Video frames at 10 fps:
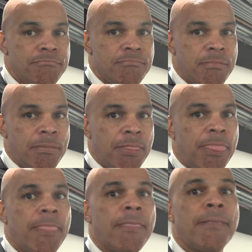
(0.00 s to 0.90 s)
the zone
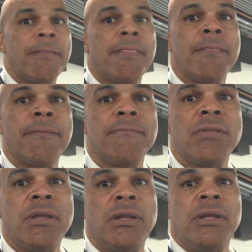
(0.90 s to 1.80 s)
defense kind of gave them some
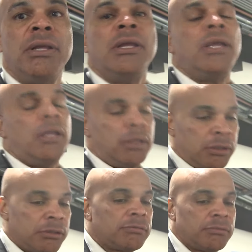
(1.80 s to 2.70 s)
trouble. Uh, did
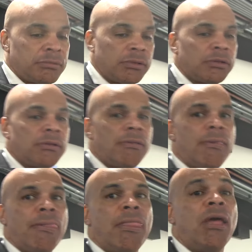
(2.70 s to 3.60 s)
you kind of expect it to go that
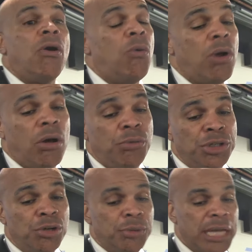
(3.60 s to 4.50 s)
way in the first half? Well, we
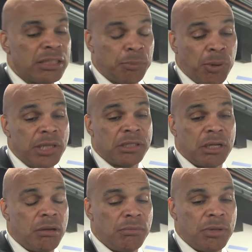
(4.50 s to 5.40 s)
knew we had to play
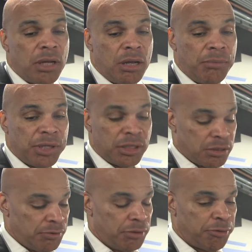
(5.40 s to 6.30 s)
some uh, because
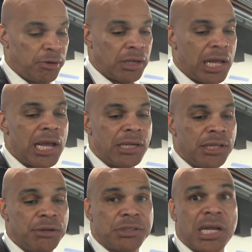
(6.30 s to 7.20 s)
of the front line
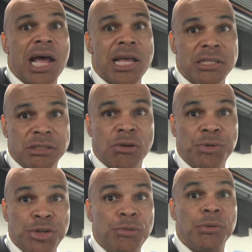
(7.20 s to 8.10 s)
and their size. So
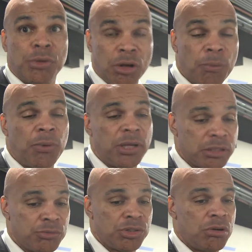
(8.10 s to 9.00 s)
we knew we were going to play
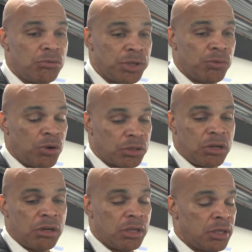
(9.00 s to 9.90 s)
some zone. We had worked
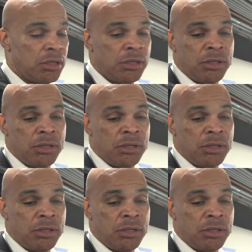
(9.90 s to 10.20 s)
on it and